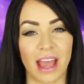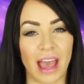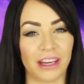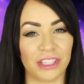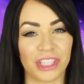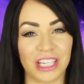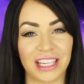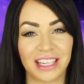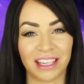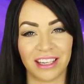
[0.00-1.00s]

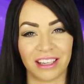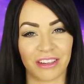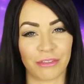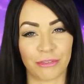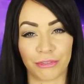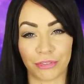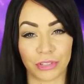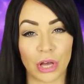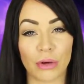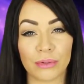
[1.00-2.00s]
Energy
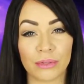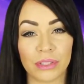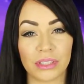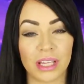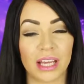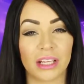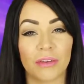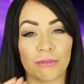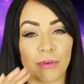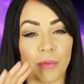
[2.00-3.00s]
flows
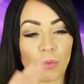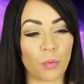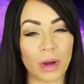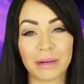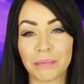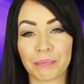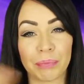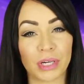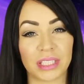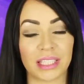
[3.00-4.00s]
from one
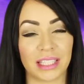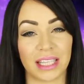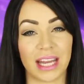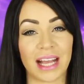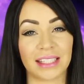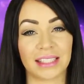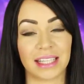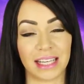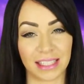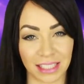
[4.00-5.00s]
person to the next
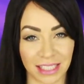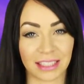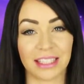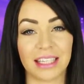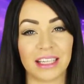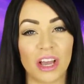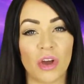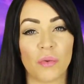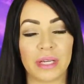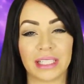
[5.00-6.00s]
instantly.
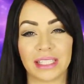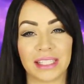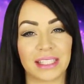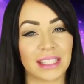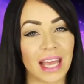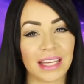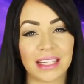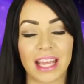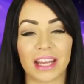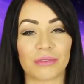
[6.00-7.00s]
We can
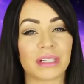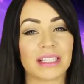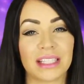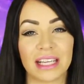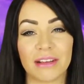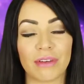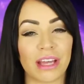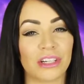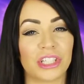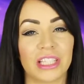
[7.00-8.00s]
send and receive
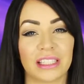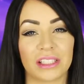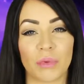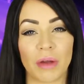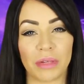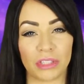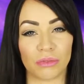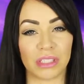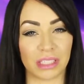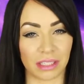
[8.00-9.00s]
energy. This is why we do
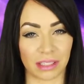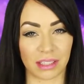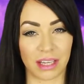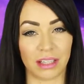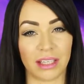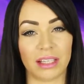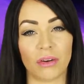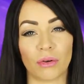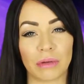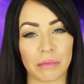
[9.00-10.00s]
distance healing
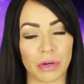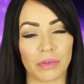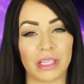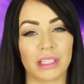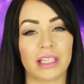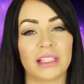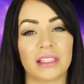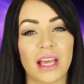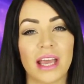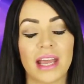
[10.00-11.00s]
or remote
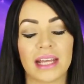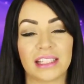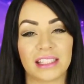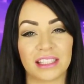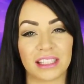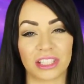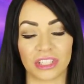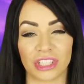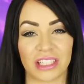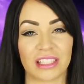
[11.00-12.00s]
healings. It's
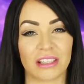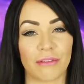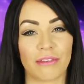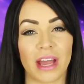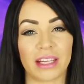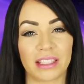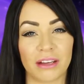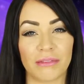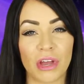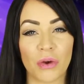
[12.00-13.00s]
still just as
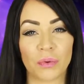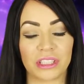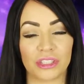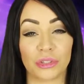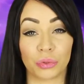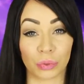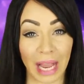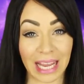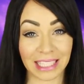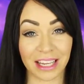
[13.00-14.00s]
effective, which is
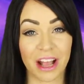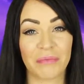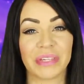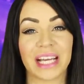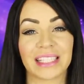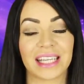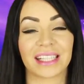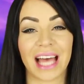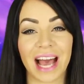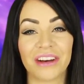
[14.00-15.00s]
great because it
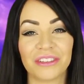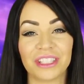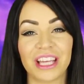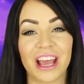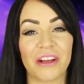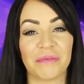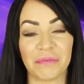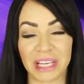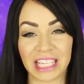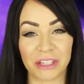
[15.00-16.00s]
allows
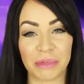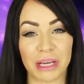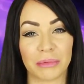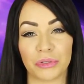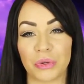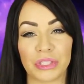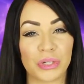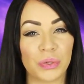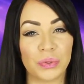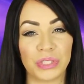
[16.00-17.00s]
me to be able to
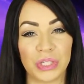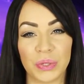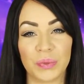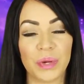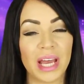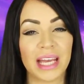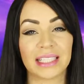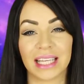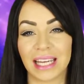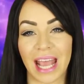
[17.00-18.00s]
attune you
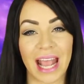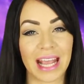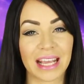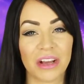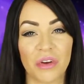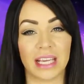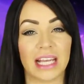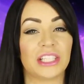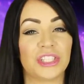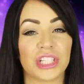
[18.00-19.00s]
today.
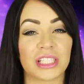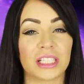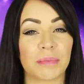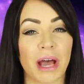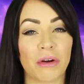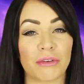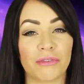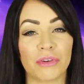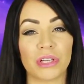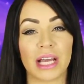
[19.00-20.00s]
It's just as
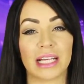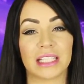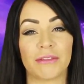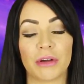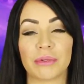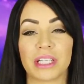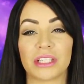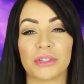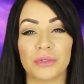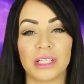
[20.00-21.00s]
powerful as if I was
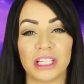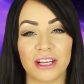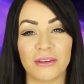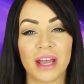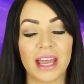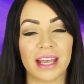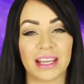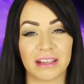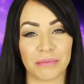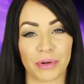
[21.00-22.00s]
attuning you
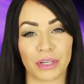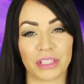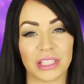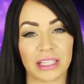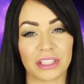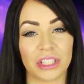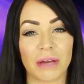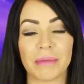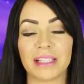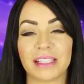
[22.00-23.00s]
in person. So
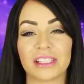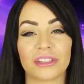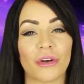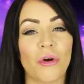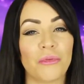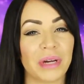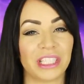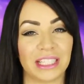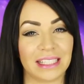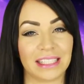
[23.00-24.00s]
that makes it so
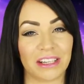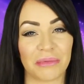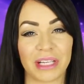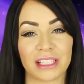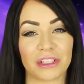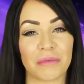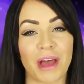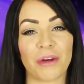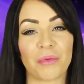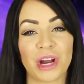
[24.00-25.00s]
much easier because no
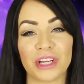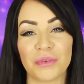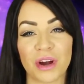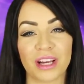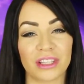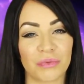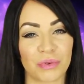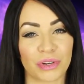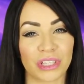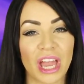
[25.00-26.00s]
matter where you are in the
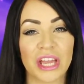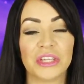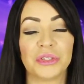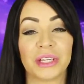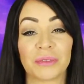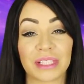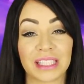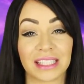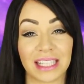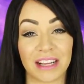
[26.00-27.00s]
world, you can
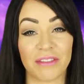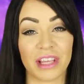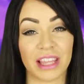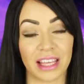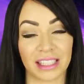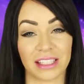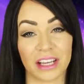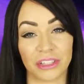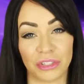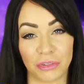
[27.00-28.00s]
receive this
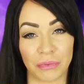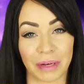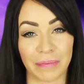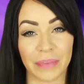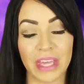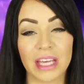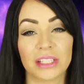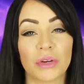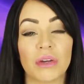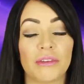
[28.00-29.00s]
attunement.
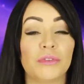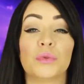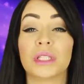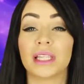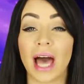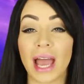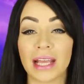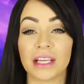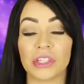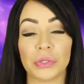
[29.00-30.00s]
So if you would
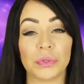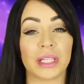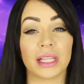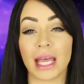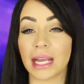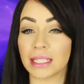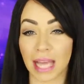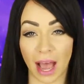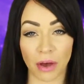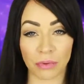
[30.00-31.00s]
like, you can lay
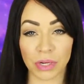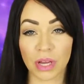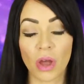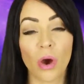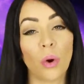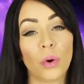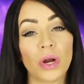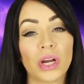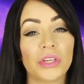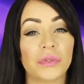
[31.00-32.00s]
down
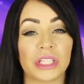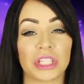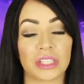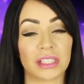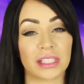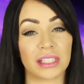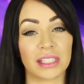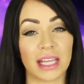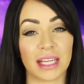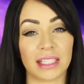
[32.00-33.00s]
or you can just
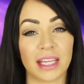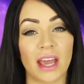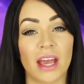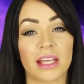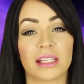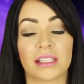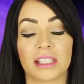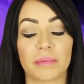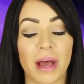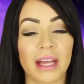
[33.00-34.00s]
sit,
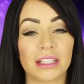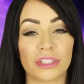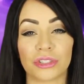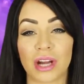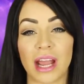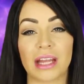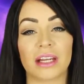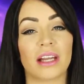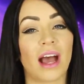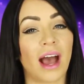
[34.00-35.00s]
spine straight,
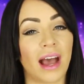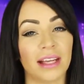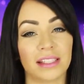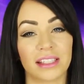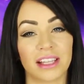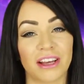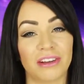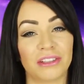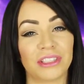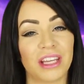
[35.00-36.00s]
eyes
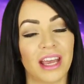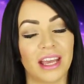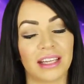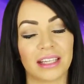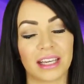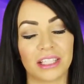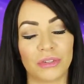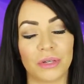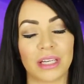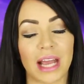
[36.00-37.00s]
closed, get
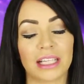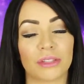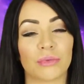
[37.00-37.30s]
into a nice